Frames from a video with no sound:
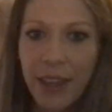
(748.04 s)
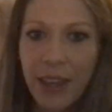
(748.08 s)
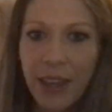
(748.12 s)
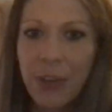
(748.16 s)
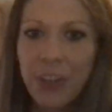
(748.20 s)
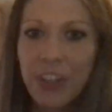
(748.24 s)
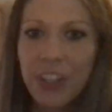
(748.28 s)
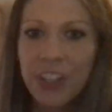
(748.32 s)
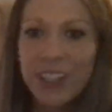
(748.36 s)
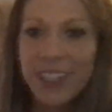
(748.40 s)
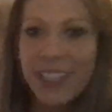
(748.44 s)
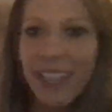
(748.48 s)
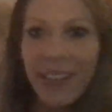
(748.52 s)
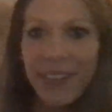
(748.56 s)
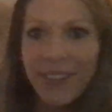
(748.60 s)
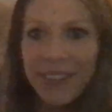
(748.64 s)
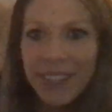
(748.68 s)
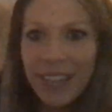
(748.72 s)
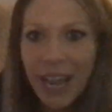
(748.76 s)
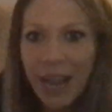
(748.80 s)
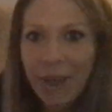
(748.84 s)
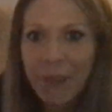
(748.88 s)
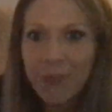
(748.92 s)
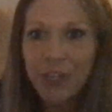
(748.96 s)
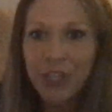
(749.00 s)
We just have
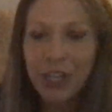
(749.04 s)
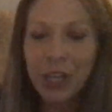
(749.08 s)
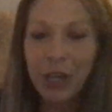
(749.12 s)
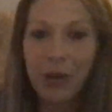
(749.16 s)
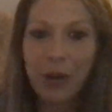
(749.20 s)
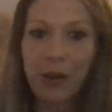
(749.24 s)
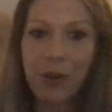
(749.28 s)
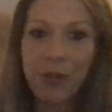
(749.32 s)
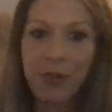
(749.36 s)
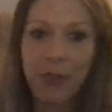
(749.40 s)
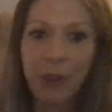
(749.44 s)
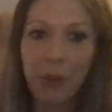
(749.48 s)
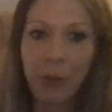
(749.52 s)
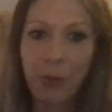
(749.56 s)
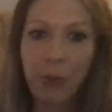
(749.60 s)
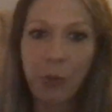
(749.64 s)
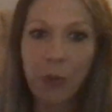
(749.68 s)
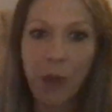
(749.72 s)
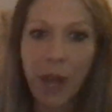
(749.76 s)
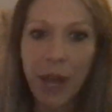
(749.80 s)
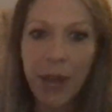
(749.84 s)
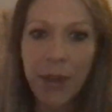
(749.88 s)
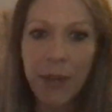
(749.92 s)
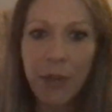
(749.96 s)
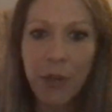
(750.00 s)
time to go over
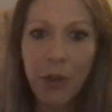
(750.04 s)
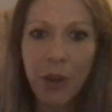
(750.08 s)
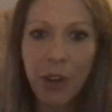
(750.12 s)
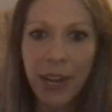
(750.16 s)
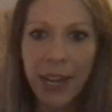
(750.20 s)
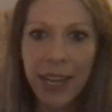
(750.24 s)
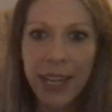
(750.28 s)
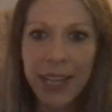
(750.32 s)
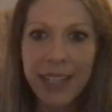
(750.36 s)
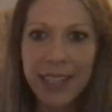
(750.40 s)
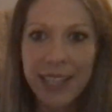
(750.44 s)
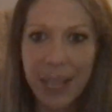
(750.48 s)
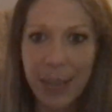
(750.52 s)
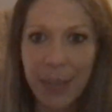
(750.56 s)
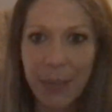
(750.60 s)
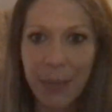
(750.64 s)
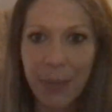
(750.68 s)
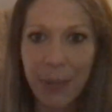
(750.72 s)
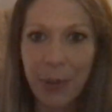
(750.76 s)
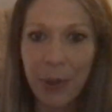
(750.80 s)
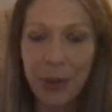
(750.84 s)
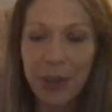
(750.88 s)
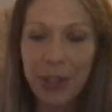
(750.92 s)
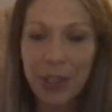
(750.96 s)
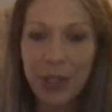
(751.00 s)
one more
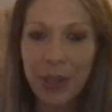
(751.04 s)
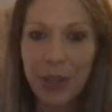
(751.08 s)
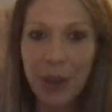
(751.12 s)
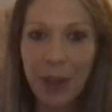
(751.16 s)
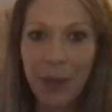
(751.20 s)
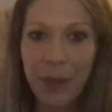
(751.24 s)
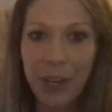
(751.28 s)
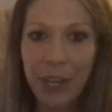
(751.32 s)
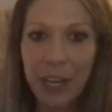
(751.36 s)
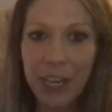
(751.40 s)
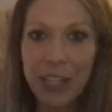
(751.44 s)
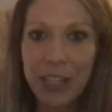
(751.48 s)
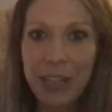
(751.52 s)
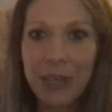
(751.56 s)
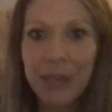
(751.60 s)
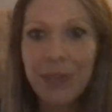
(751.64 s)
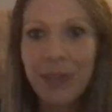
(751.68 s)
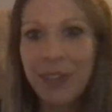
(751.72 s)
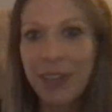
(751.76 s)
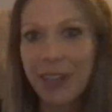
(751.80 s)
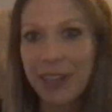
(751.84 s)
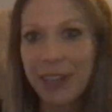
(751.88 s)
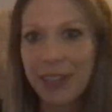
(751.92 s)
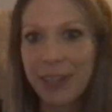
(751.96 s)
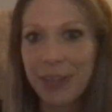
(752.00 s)
example, so I'm going to do
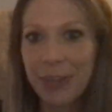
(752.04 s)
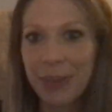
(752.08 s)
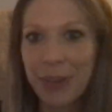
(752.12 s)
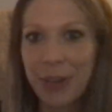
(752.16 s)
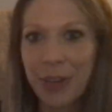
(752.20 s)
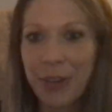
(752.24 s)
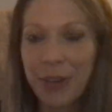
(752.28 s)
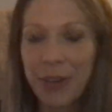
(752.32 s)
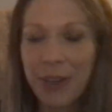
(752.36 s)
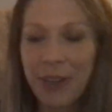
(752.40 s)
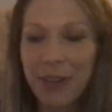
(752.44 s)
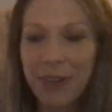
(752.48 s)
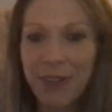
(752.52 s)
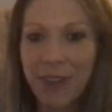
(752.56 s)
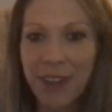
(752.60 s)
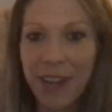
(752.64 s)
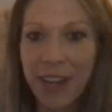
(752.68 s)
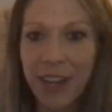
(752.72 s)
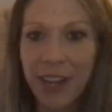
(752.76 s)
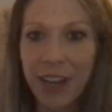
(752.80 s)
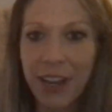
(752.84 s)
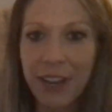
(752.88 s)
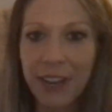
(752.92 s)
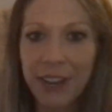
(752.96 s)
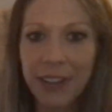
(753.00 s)
this one. You can
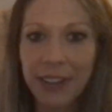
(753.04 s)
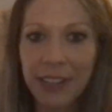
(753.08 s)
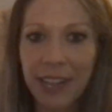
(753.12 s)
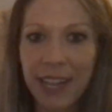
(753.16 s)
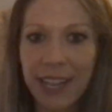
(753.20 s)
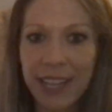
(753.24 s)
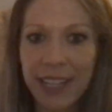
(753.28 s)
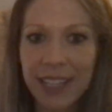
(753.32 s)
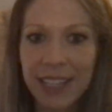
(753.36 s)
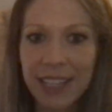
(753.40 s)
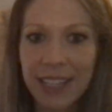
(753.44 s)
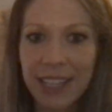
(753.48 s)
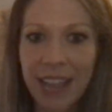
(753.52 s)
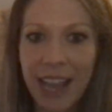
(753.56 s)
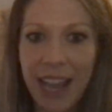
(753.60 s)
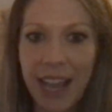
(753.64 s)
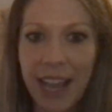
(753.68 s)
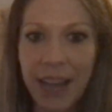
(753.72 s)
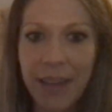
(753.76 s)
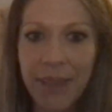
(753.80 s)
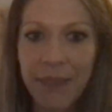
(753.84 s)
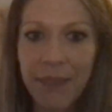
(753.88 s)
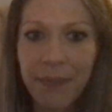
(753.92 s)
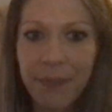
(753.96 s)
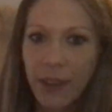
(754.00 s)
find it on the last
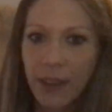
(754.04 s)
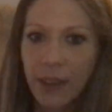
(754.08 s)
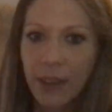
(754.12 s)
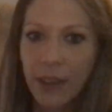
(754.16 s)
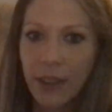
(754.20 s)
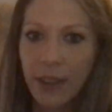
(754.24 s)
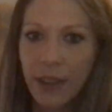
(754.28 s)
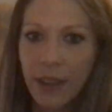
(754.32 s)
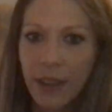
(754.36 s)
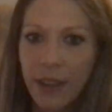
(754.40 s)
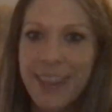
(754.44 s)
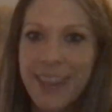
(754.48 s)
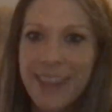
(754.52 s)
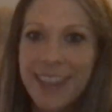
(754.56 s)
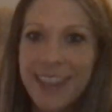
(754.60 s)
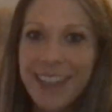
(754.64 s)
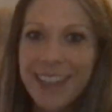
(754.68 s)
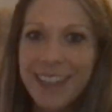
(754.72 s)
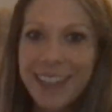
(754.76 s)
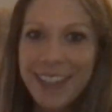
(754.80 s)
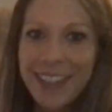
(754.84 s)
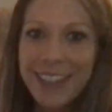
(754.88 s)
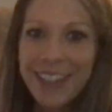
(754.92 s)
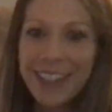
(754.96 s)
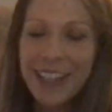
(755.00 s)
slide.
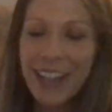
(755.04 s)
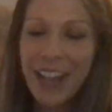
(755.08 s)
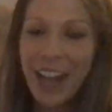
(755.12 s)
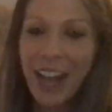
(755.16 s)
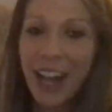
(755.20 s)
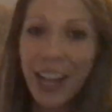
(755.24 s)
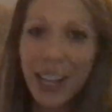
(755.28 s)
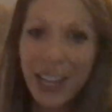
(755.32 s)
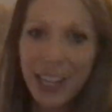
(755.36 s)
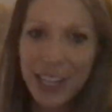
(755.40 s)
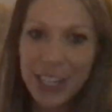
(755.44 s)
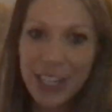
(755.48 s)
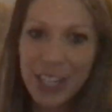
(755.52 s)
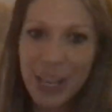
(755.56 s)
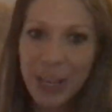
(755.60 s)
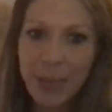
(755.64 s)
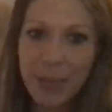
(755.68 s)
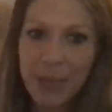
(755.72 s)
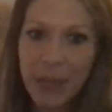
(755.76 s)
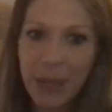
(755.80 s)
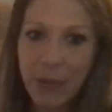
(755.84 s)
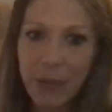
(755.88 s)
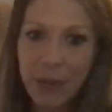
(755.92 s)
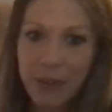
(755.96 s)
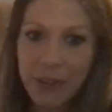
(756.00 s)
This is not a shape
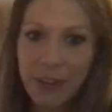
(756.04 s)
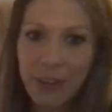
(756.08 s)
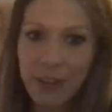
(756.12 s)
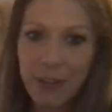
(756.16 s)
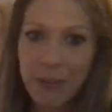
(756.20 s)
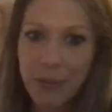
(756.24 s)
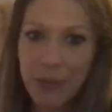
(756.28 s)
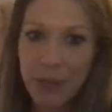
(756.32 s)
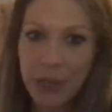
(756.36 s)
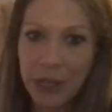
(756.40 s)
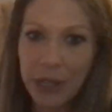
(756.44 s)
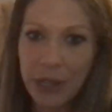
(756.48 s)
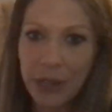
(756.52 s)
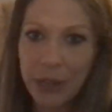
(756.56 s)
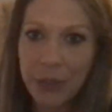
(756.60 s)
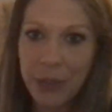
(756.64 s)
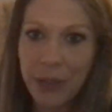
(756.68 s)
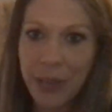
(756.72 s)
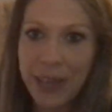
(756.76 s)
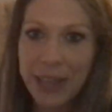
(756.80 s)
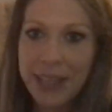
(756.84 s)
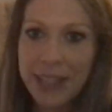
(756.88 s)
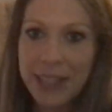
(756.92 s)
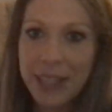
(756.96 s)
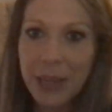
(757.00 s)
that we're familiar
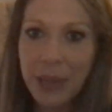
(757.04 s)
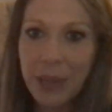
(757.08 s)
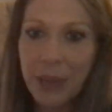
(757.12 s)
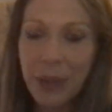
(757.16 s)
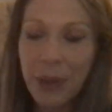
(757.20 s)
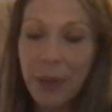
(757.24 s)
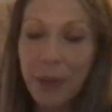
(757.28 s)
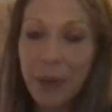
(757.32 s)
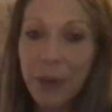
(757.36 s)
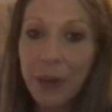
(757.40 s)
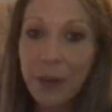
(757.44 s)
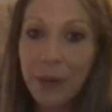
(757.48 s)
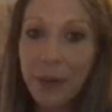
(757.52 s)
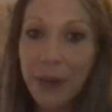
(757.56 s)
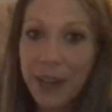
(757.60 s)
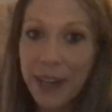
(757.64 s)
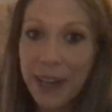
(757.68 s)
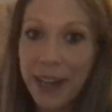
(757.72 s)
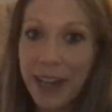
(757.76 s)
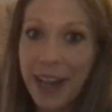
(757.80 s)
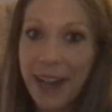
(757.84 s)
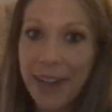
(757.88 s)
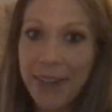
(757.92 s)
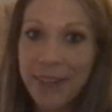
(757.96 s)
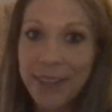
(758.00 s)
with, so what we're going
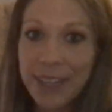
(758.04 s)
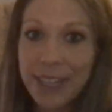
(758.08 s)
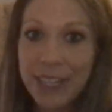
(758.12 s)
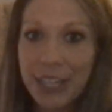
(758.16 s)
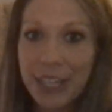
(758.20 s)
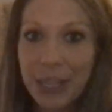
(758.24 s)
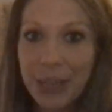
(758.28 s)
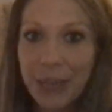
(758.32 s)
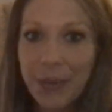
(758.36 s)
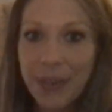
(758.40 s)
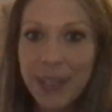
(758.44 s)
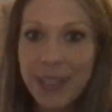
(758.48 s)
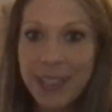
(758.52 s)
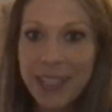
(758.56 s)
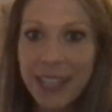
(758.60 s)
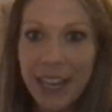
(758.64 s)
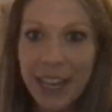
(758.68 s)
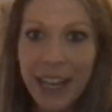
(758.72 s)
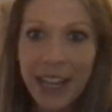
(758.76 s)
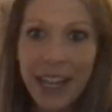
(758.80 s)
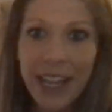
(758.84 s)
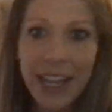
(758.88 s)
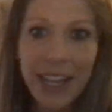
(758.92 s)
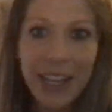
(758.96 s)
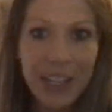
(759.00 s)
to have to do is
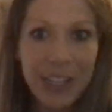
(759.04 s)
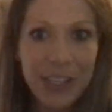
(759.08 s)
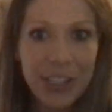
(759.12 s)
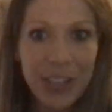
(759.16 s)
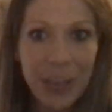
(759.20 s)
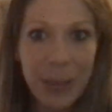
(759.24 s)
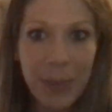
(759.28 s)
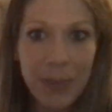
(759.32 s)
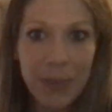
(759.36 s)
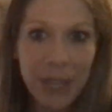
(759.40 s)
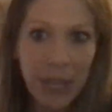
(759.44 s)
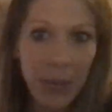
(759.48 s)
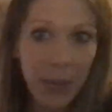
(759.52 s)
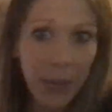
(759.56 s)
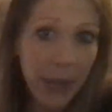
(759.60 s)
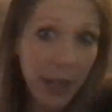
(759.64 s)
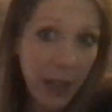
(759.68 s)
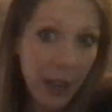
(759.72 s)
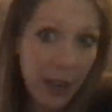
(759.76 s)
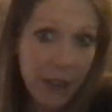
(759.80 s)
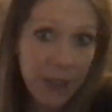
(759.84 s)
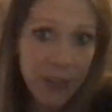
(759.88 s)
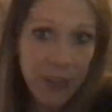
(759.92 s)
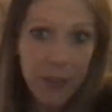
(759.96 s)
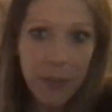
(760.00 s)
cut it into shapes that we
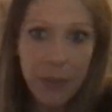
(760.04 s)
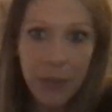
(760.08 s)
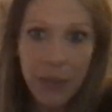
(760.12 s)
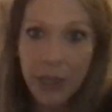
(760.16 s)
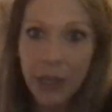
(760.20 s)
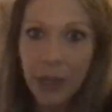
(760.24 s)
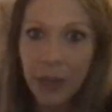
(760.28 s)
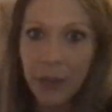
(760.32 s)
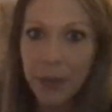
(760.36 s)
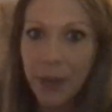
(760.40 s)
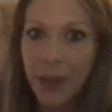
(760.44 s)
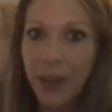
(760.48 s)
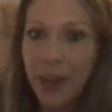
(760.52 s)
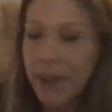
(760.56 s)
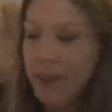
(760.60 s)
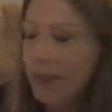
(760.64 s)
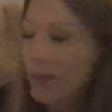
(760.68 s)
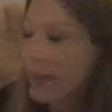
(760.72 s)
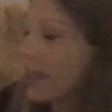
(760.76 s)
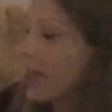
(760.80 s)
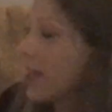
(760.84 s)
are familiar with.